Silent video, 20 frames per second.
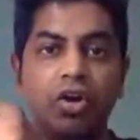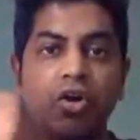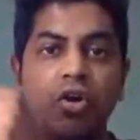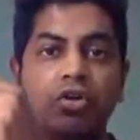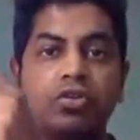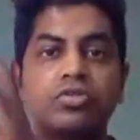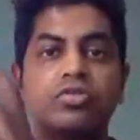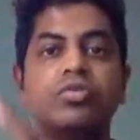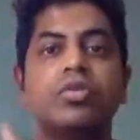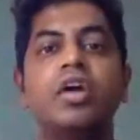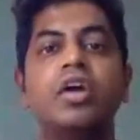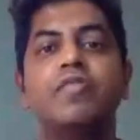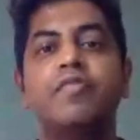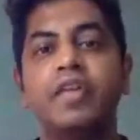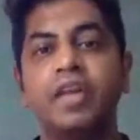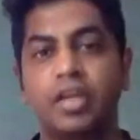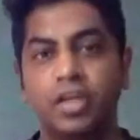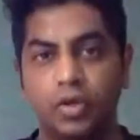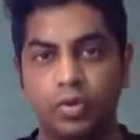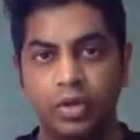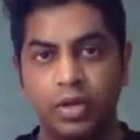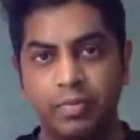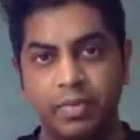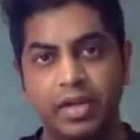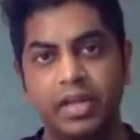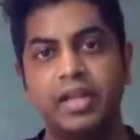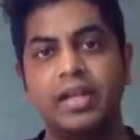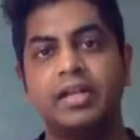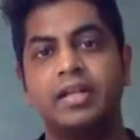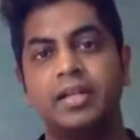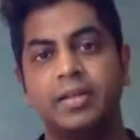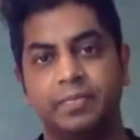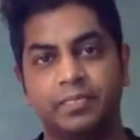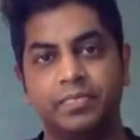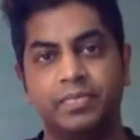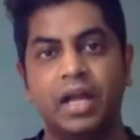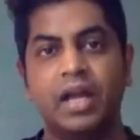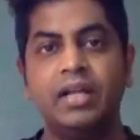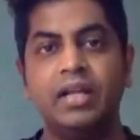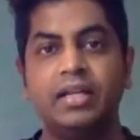goes to FAQ immediately.
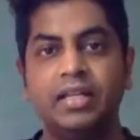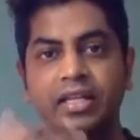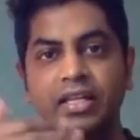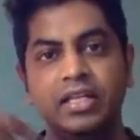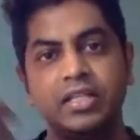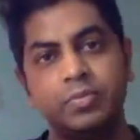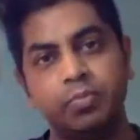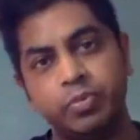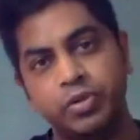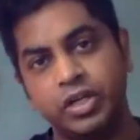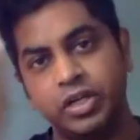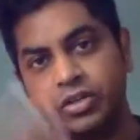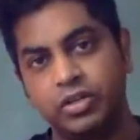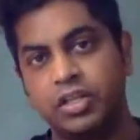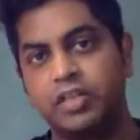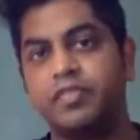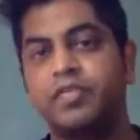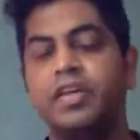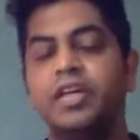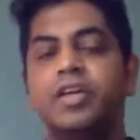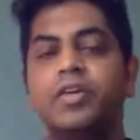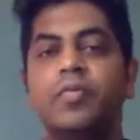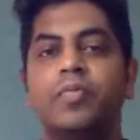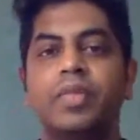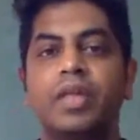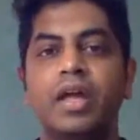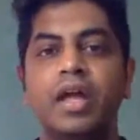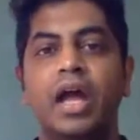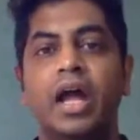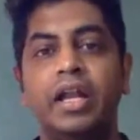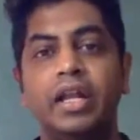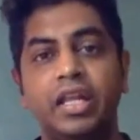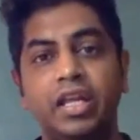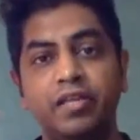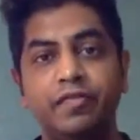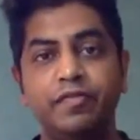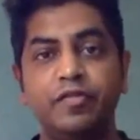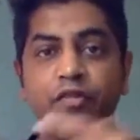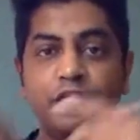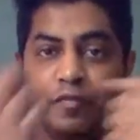Our TAs put it on FAQ. And if
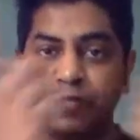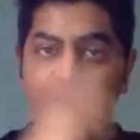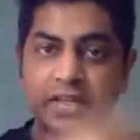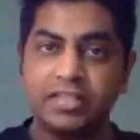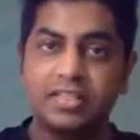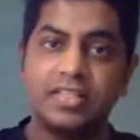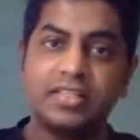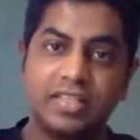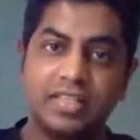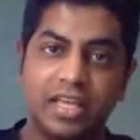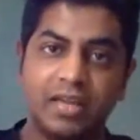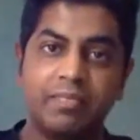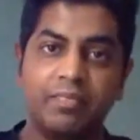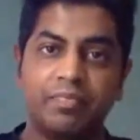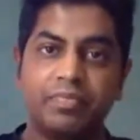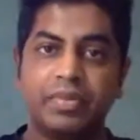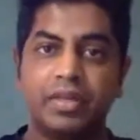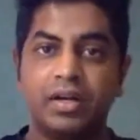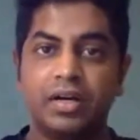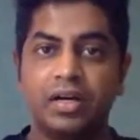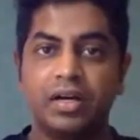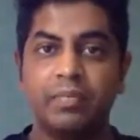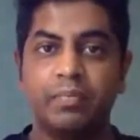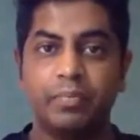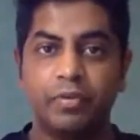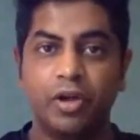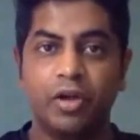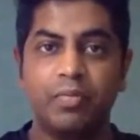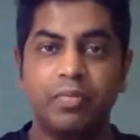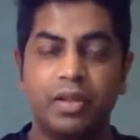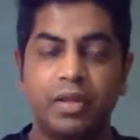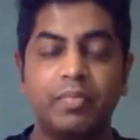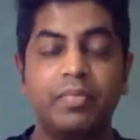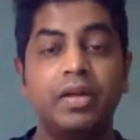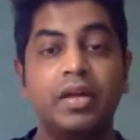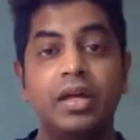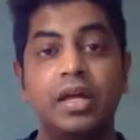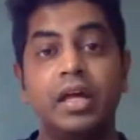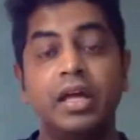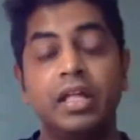you face the same problem,
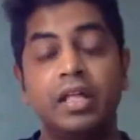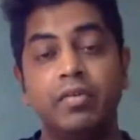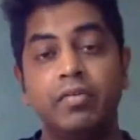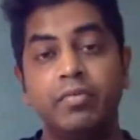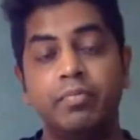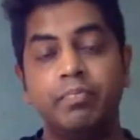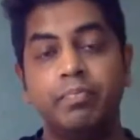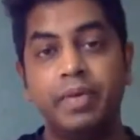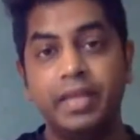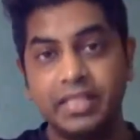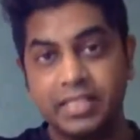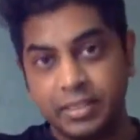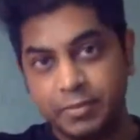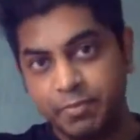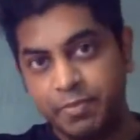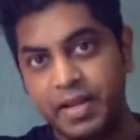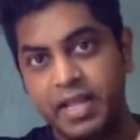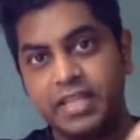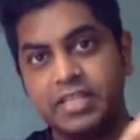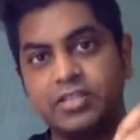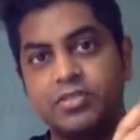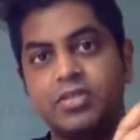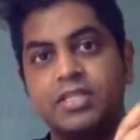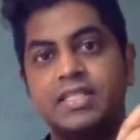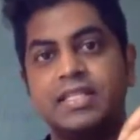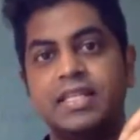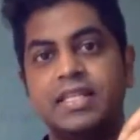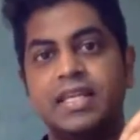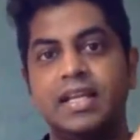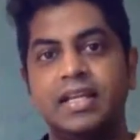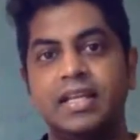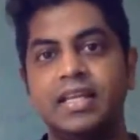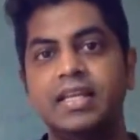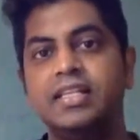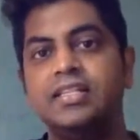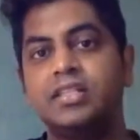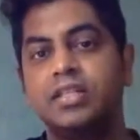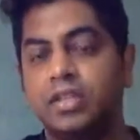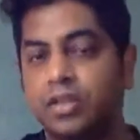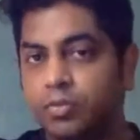best place to see it
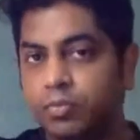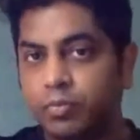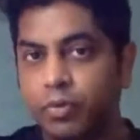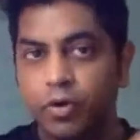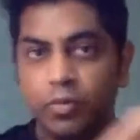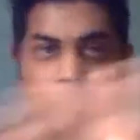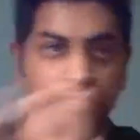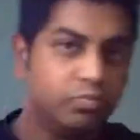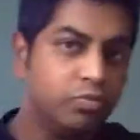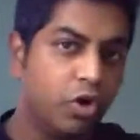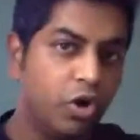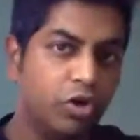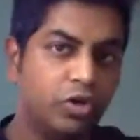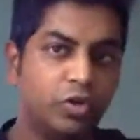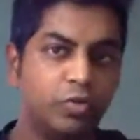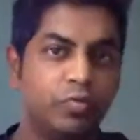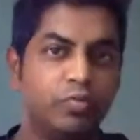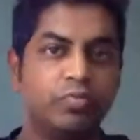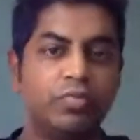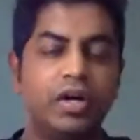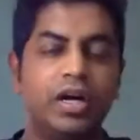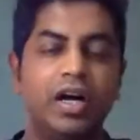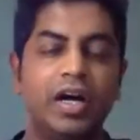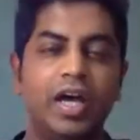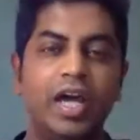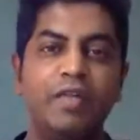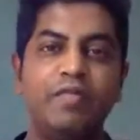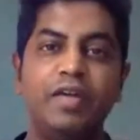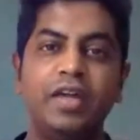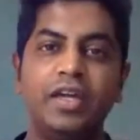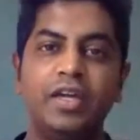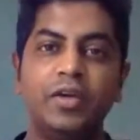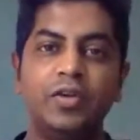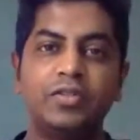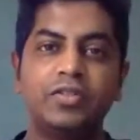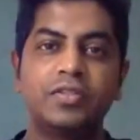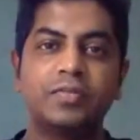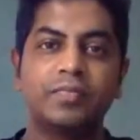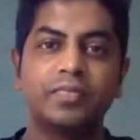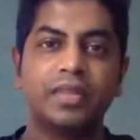is, boom, go to
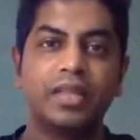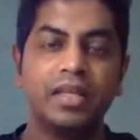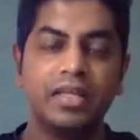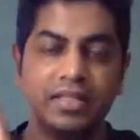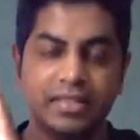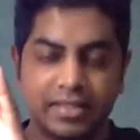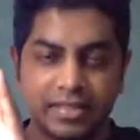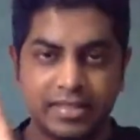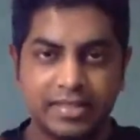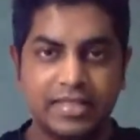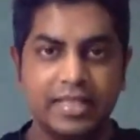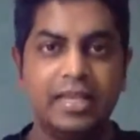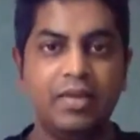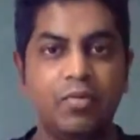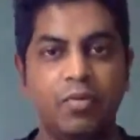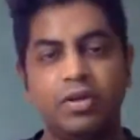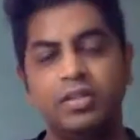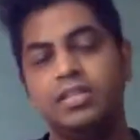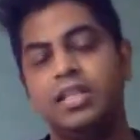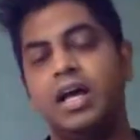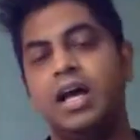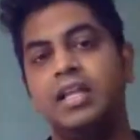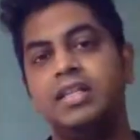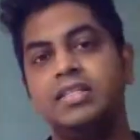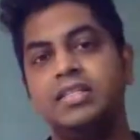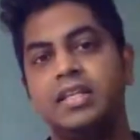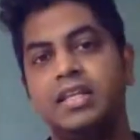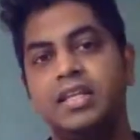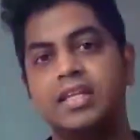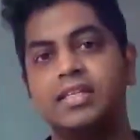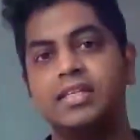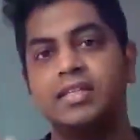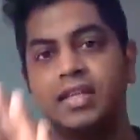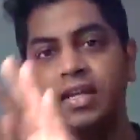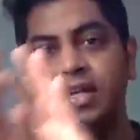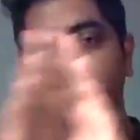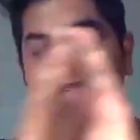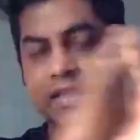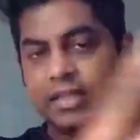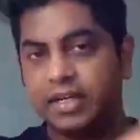FAQs, see what the answer
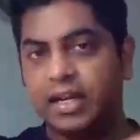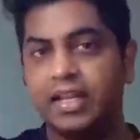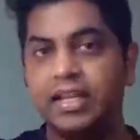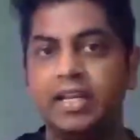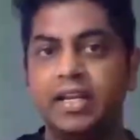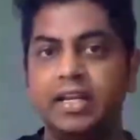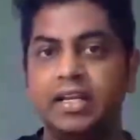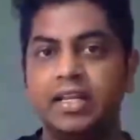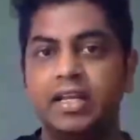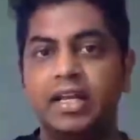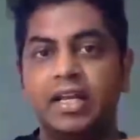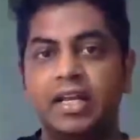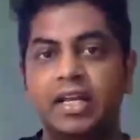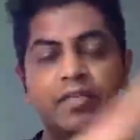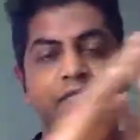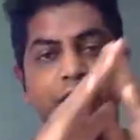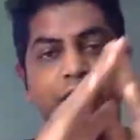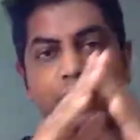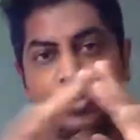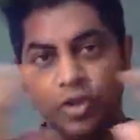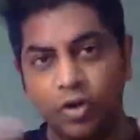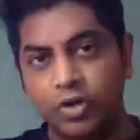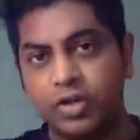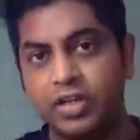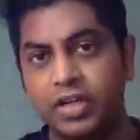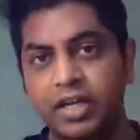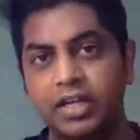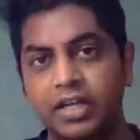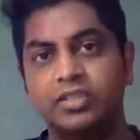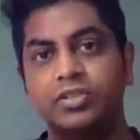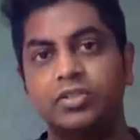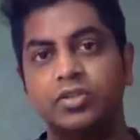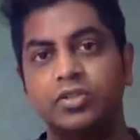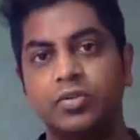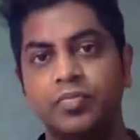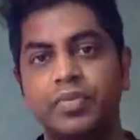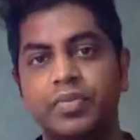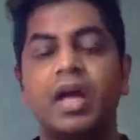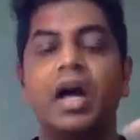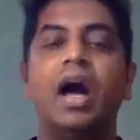is, try it. If you don't get
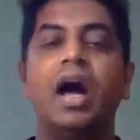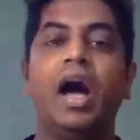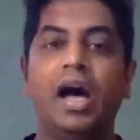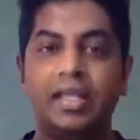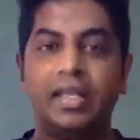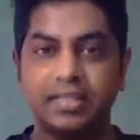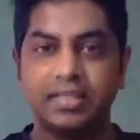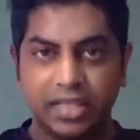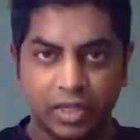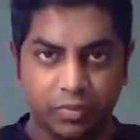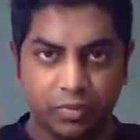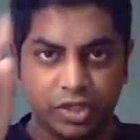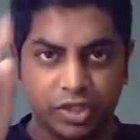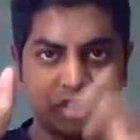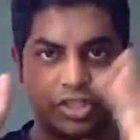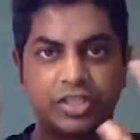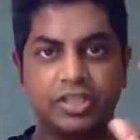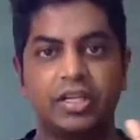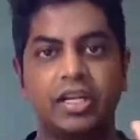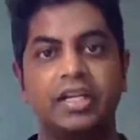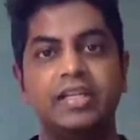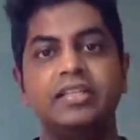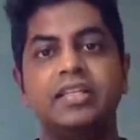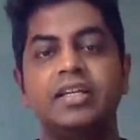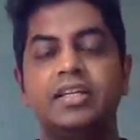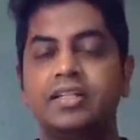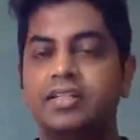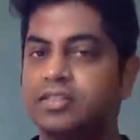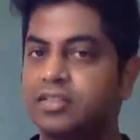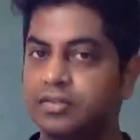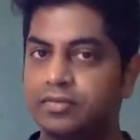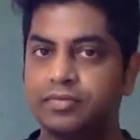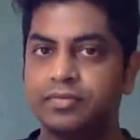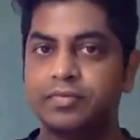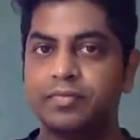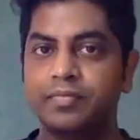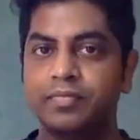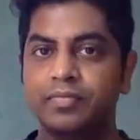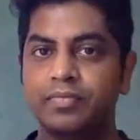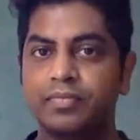through, ask a question right there
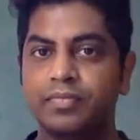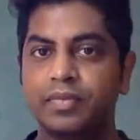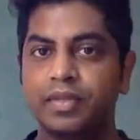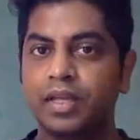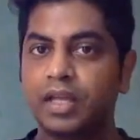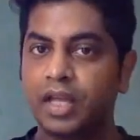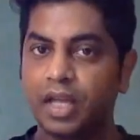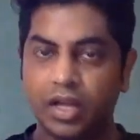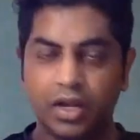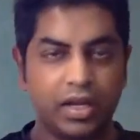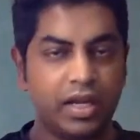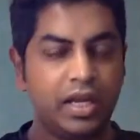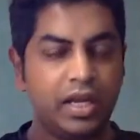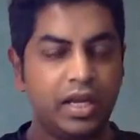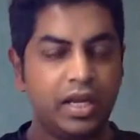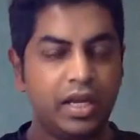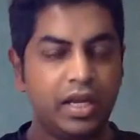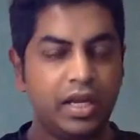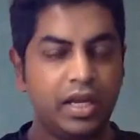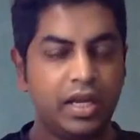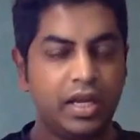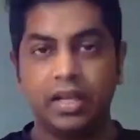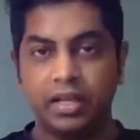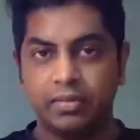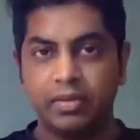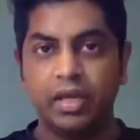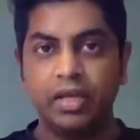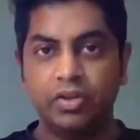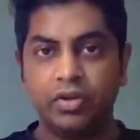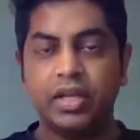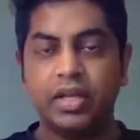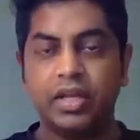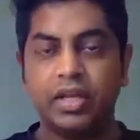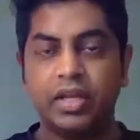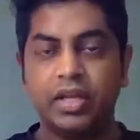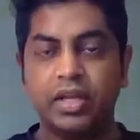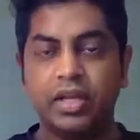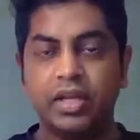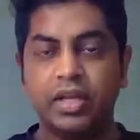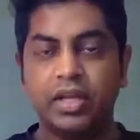itself. Okay, you can
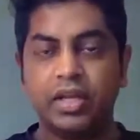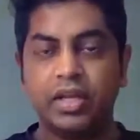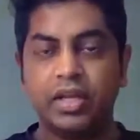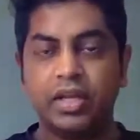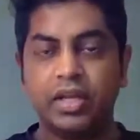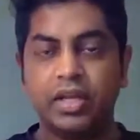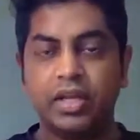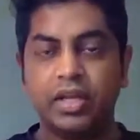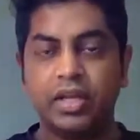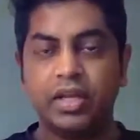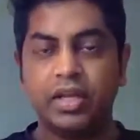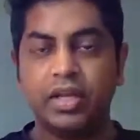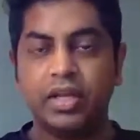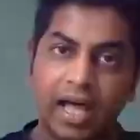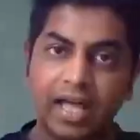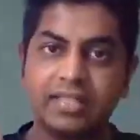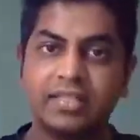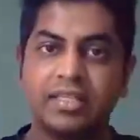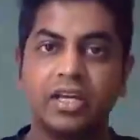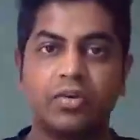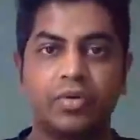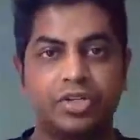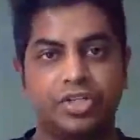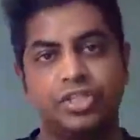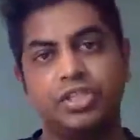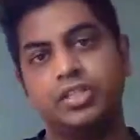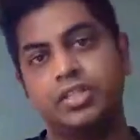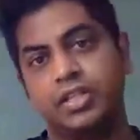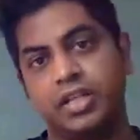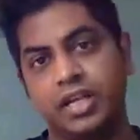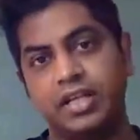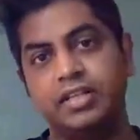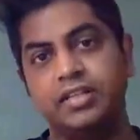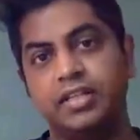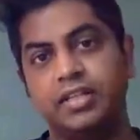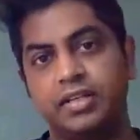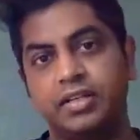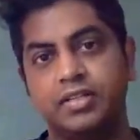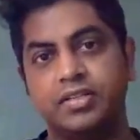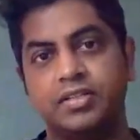try Googling and ask a question
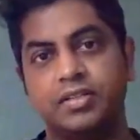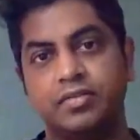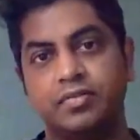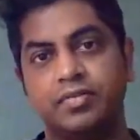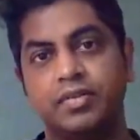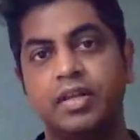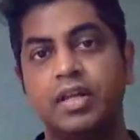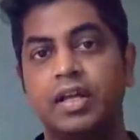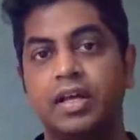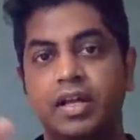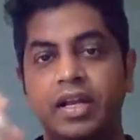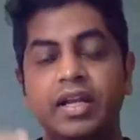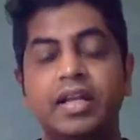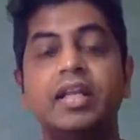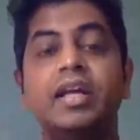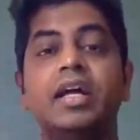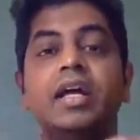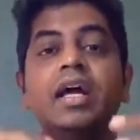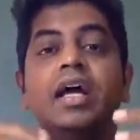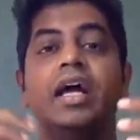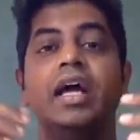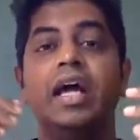right there itself, right?